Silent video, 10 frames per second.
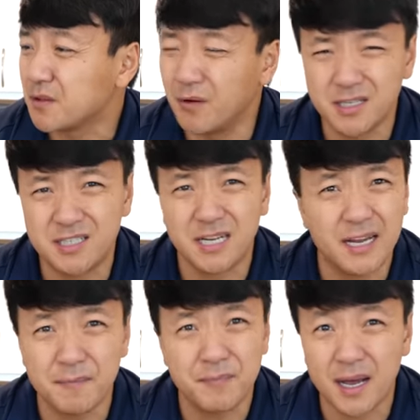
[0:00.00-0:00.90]
want to
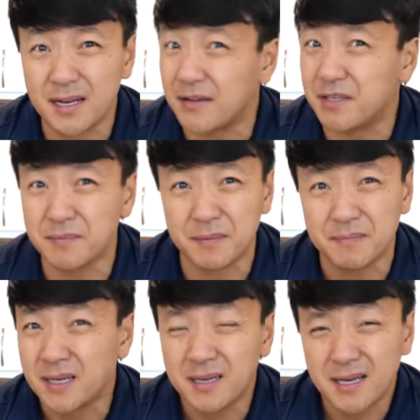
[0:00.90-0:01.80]
stay in bed and have
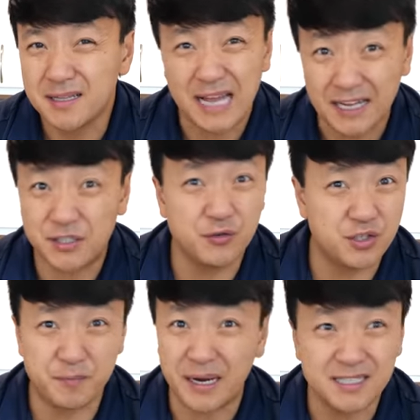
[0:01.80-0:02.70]
something not
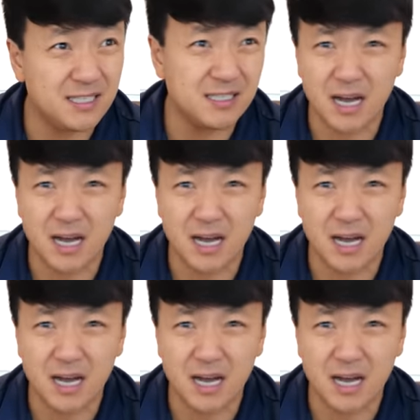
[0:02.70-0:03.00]
too spicy,